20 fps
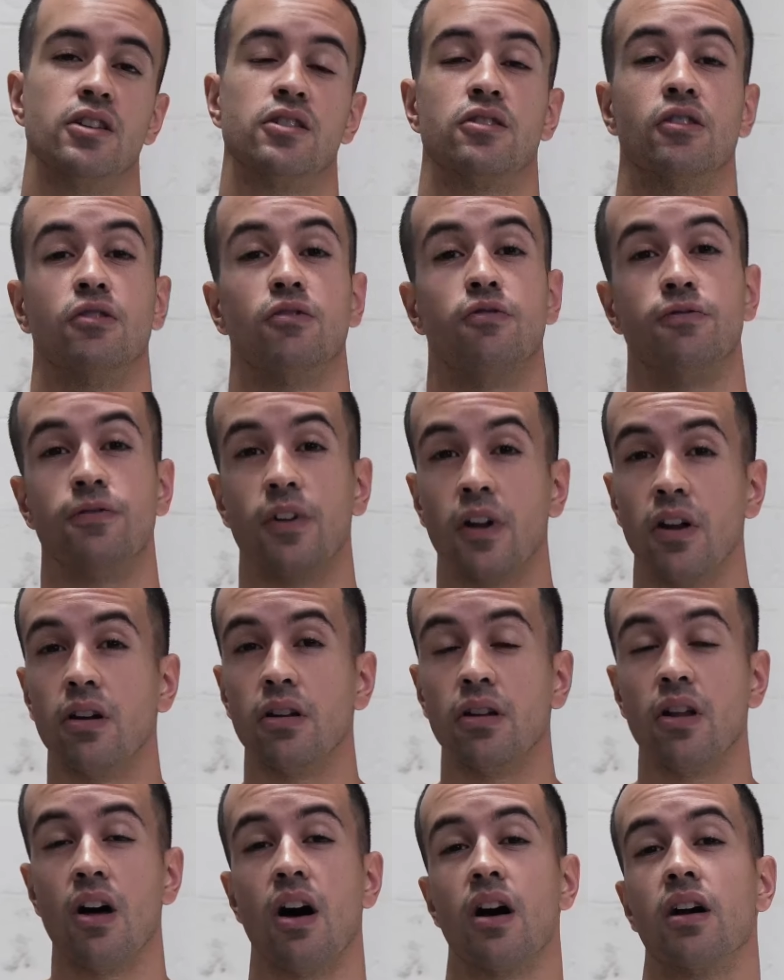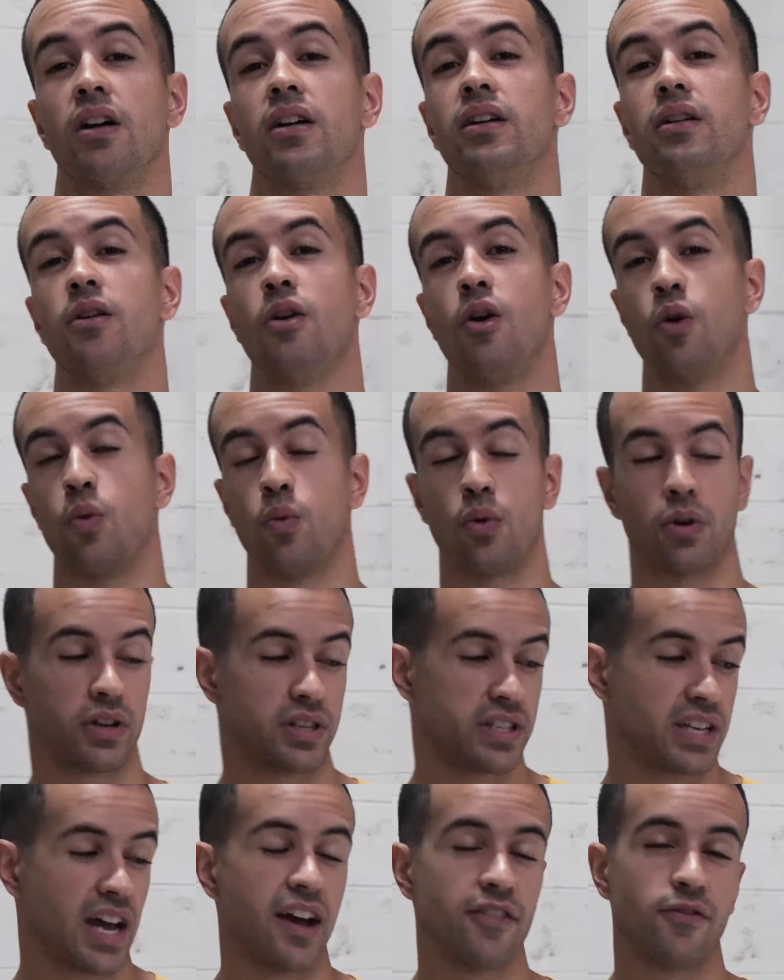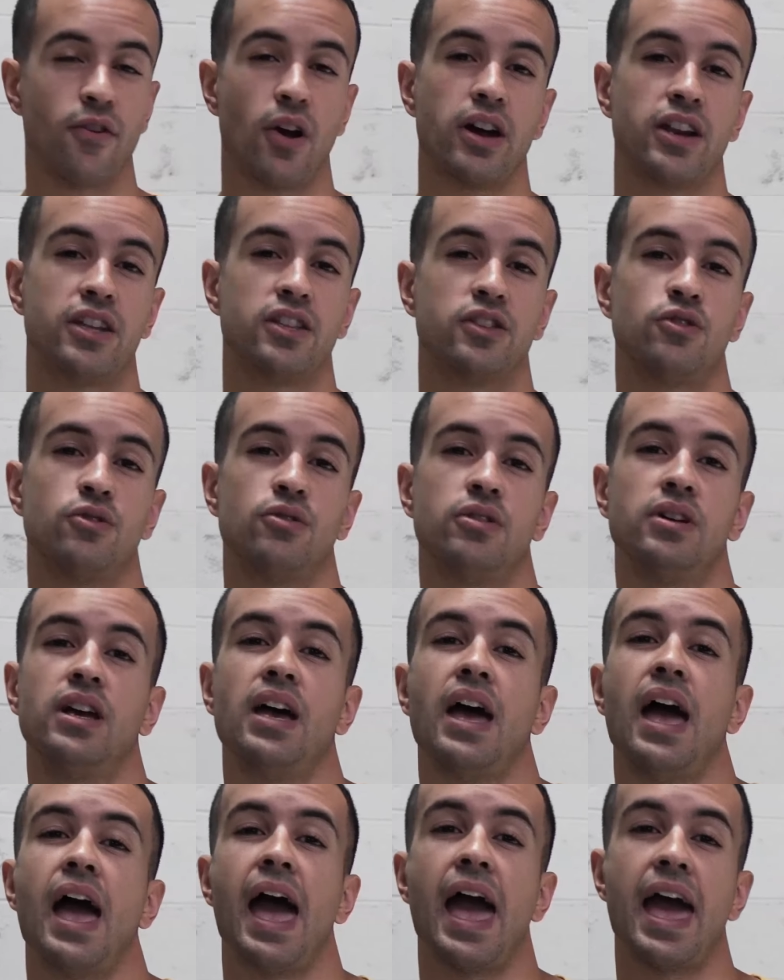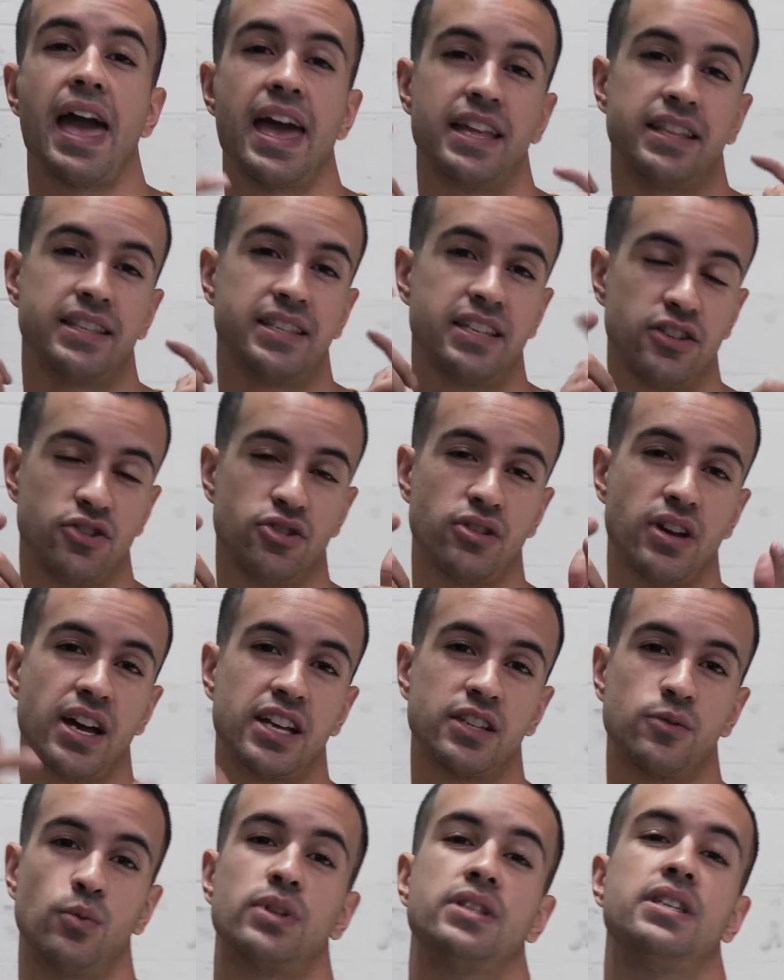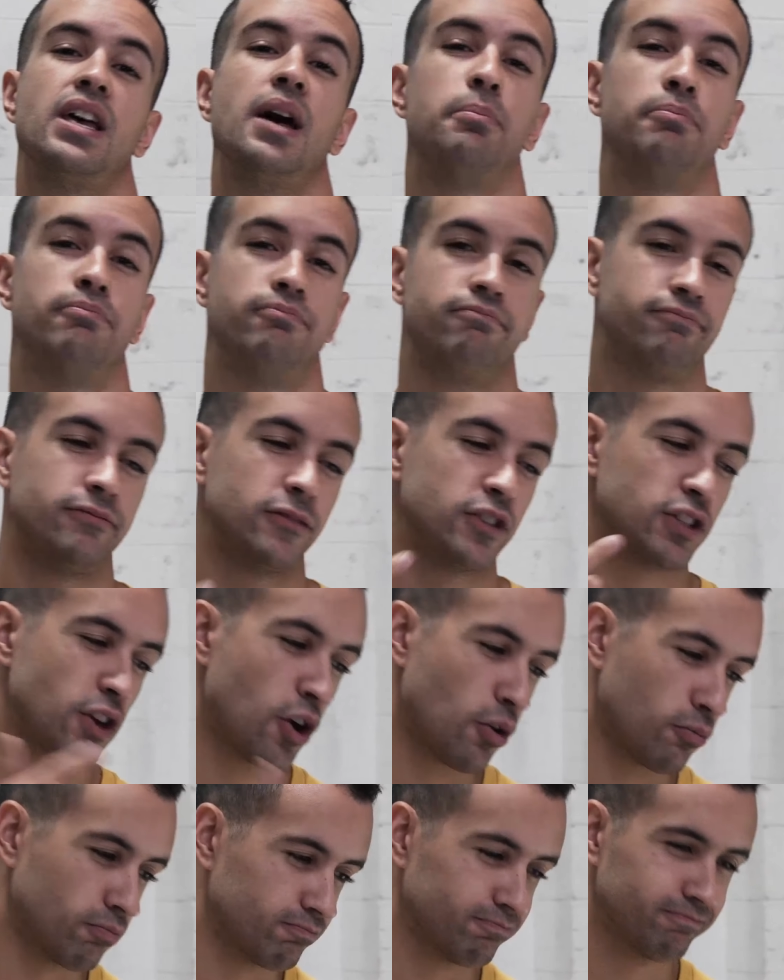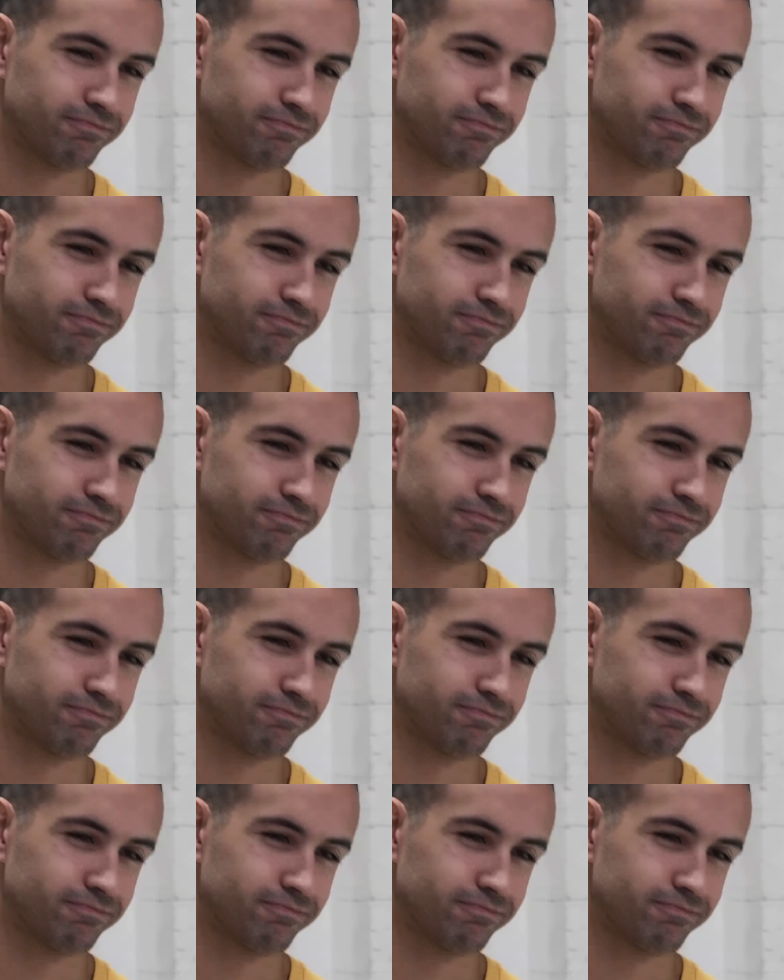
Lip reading: So follow along, we're gonna dive right into it and teach you guys what's up. Let's go. All